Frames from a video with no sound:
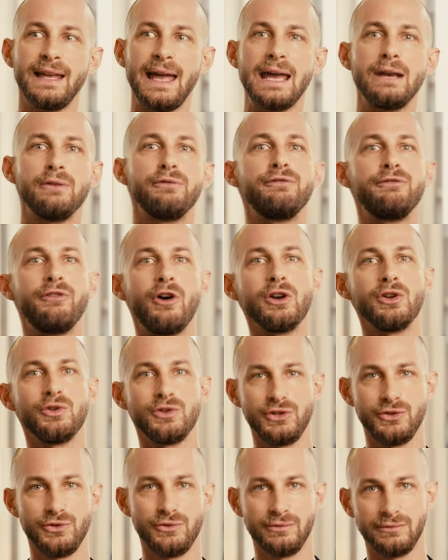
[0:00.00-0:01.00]
and follow
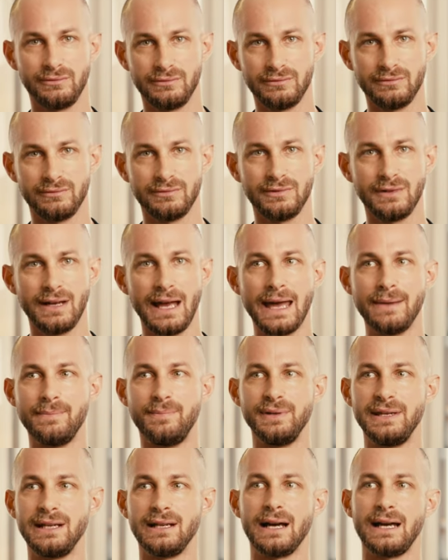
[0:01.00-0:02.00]
you and
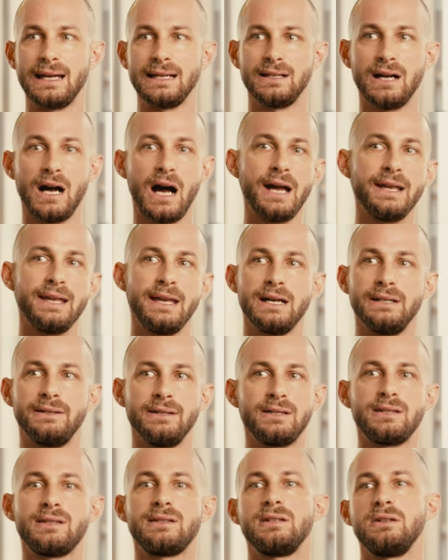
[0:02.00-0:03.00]
be like, ah, yeah,
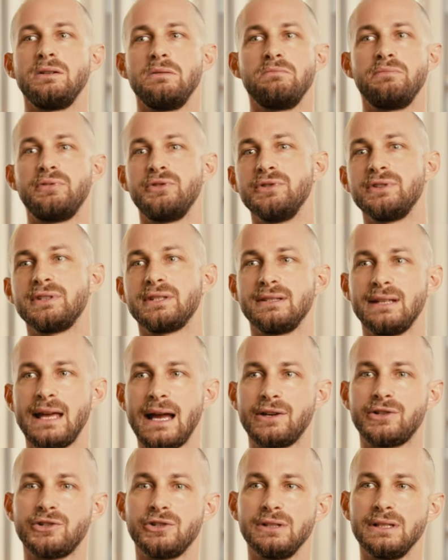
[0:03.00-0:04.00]
this person
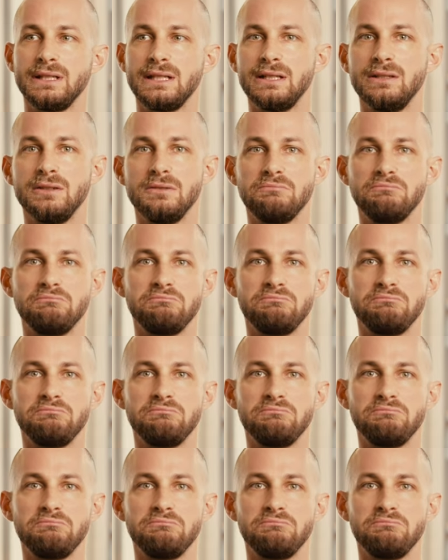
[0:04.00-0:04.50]
actually